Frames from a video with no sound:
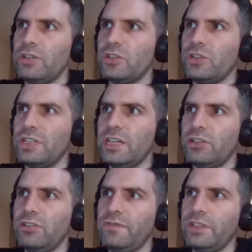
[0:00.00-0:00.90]
should get
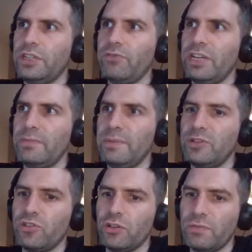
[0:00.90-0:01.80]
over the green
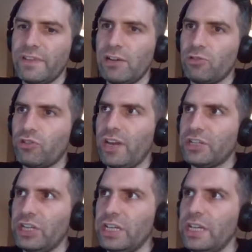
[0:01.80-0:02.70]
Amoebatron without
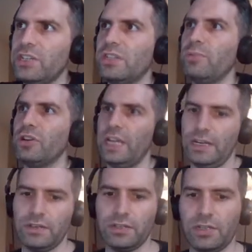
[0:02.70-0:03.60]
crashing into the
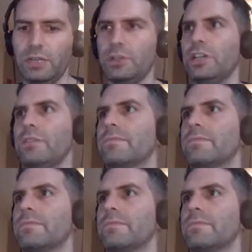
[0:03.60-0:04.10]
bookend. So here we go.